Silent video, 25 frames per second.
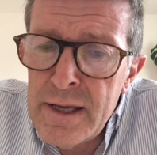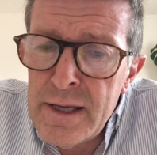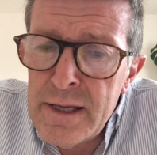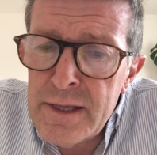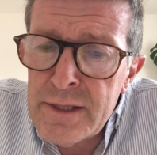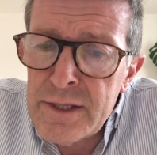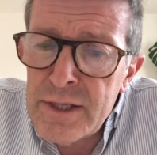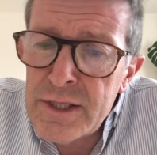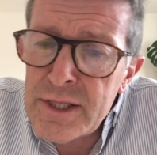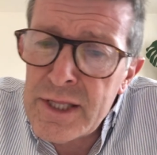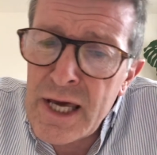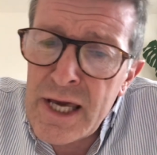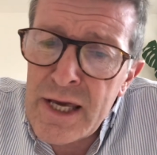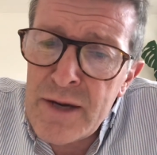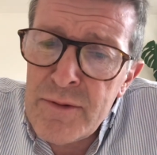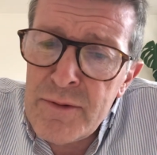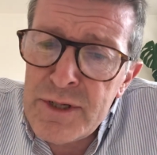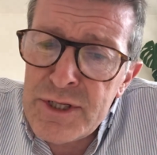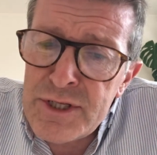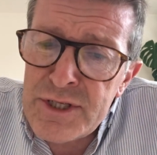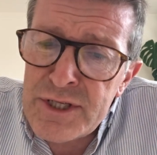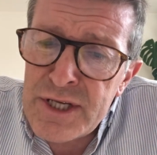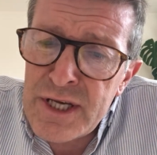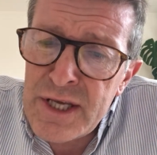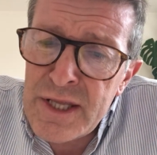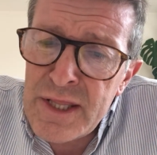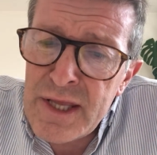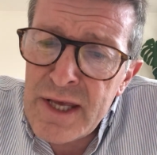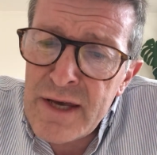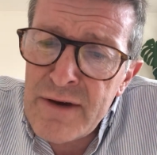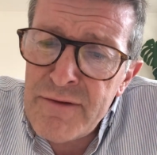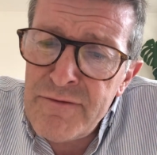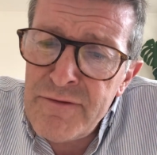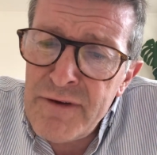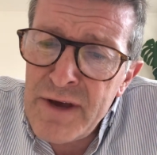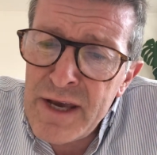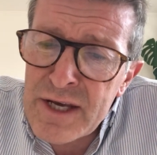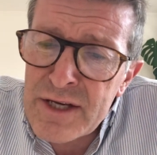Today we see the
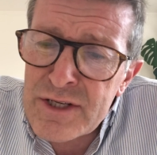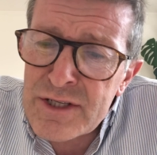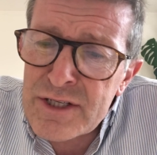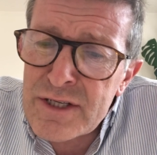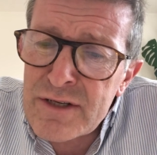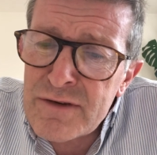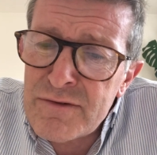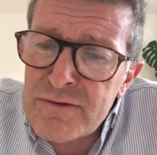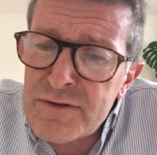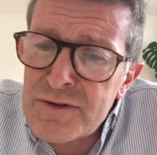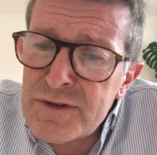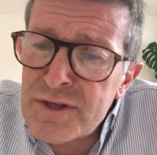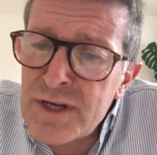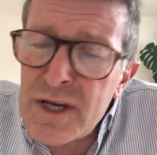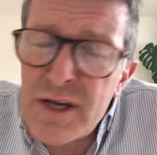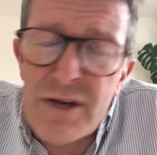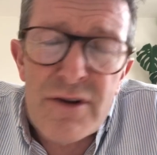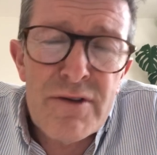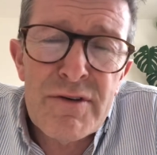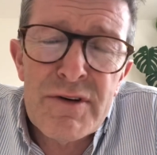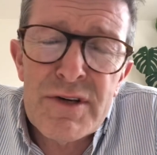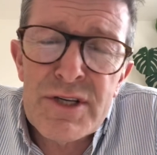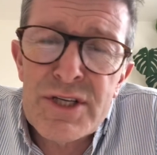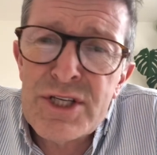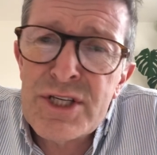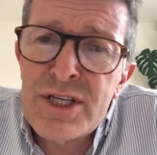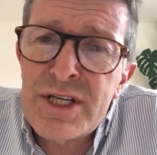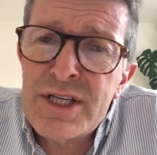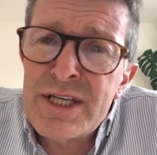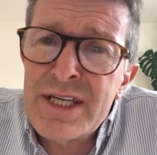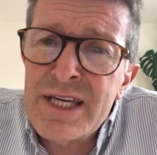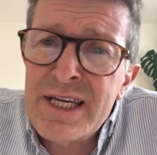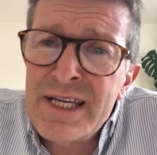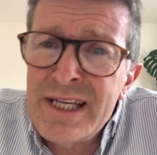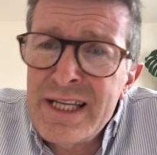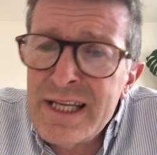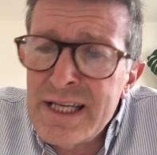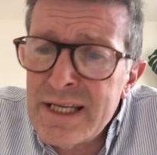effects of a
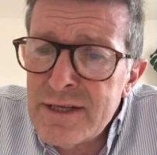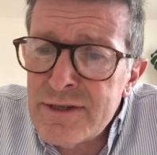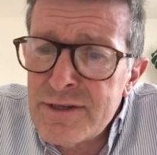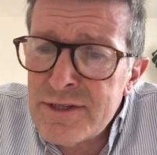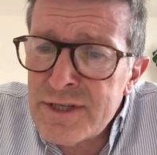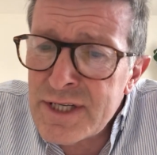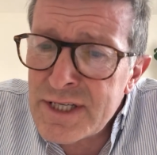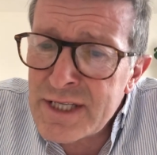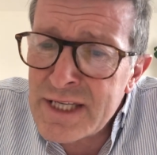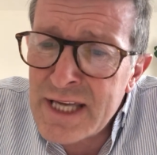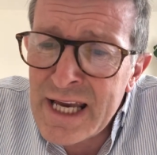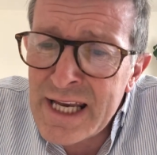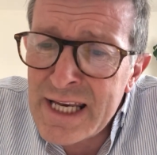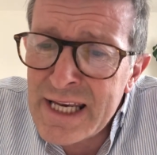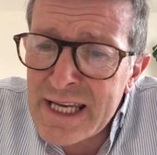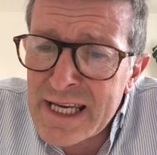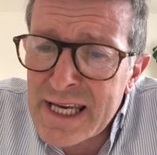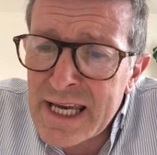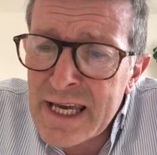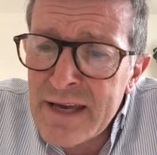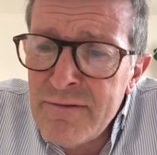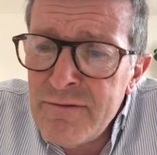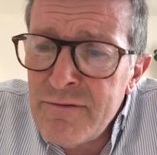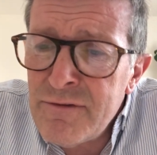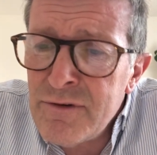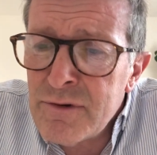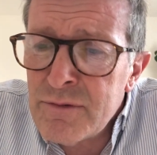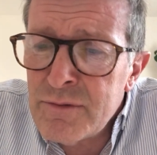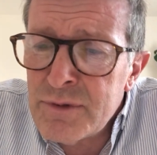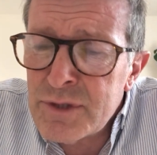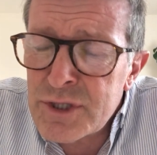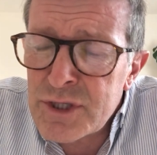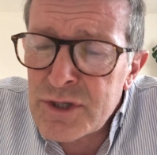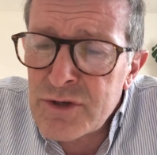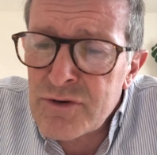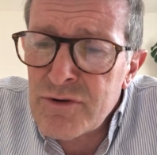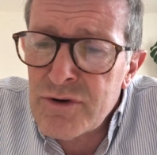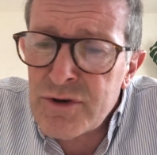satanic
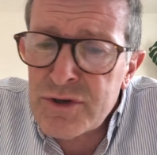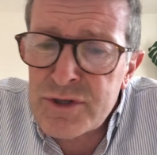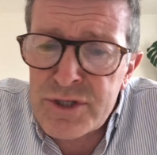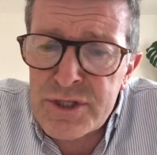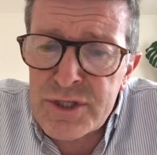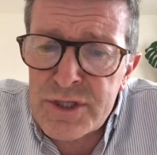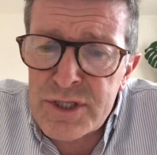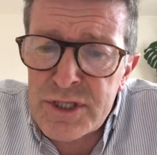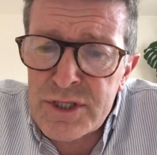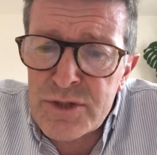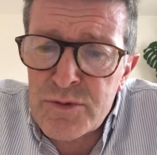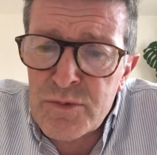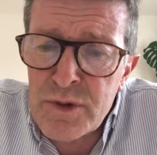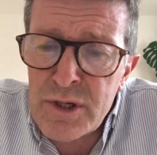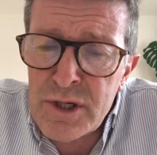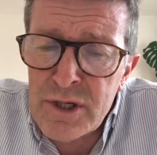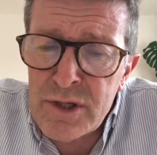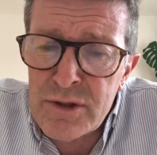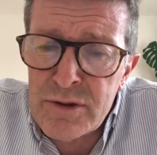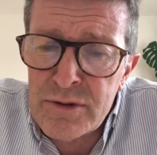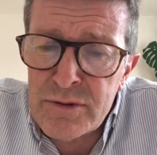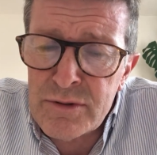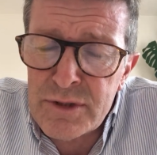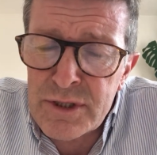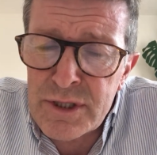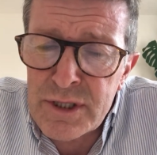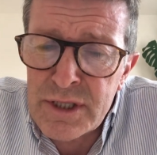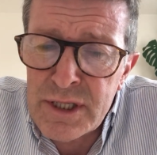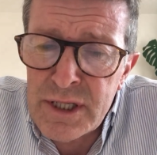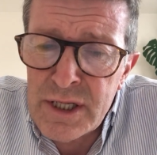influence across this world